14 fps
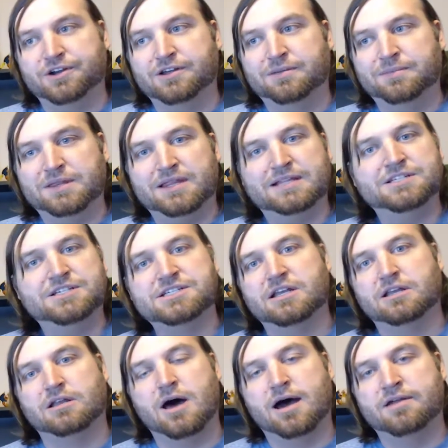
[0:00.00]
I mean, that's just a
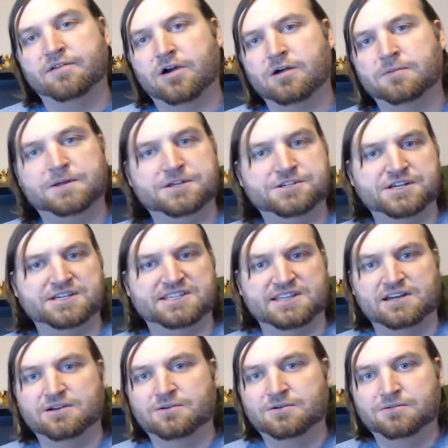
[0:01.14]
lot of RPGs,
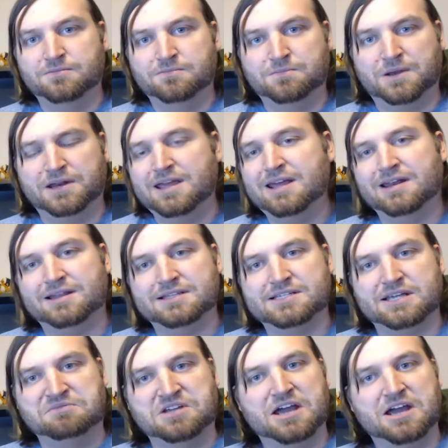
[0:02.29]
though. But again, at the
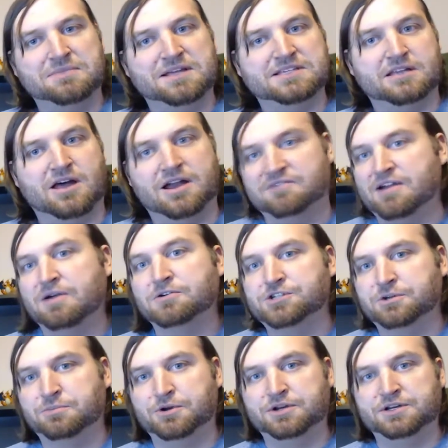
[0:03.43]
same time, that's a lot of hours
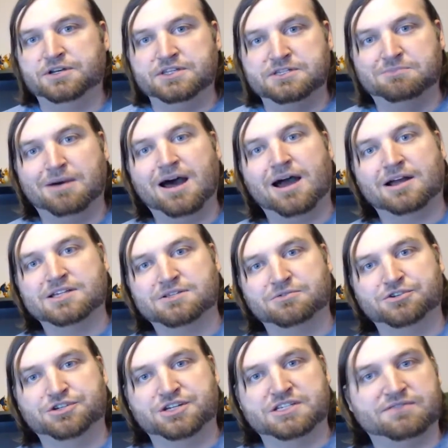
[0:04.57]
you can put into this box,
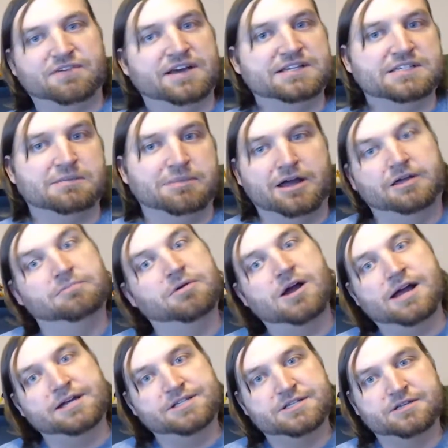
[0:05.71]
which justifies the buying
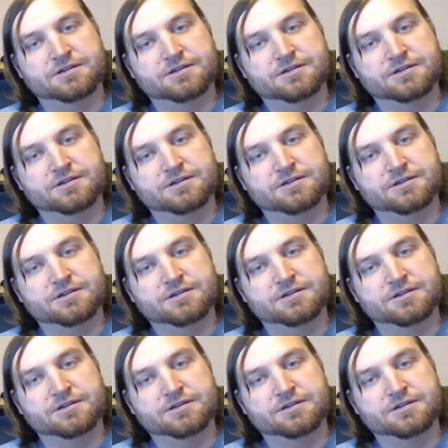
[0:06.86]
price.